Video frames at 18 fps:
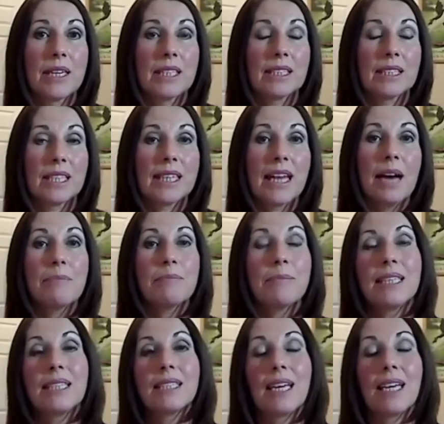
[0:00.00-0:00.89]
So that
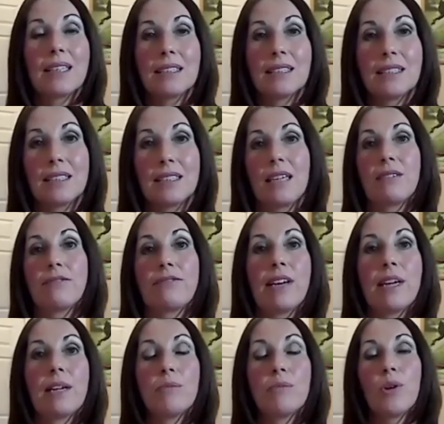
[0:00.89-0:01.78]
means that the skin
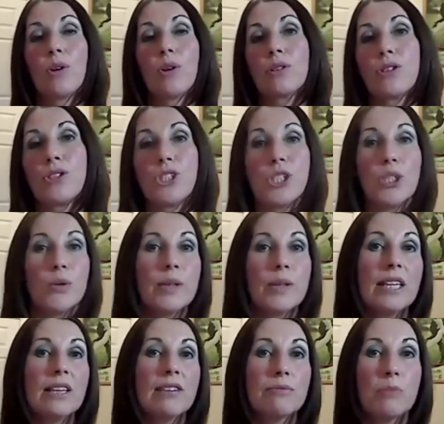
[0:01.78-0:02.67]
felt more
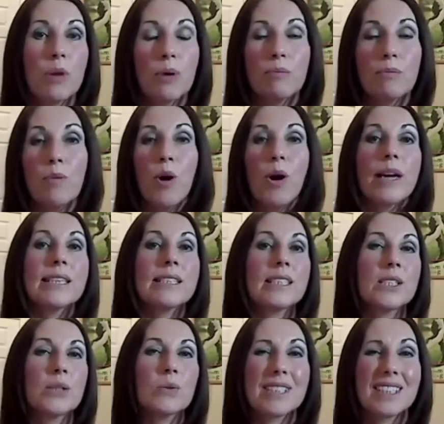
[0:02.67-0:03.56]
dewy, more
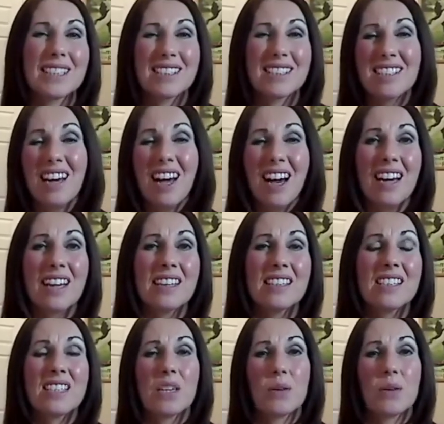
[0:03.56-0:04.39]
moist, it wasn't tight,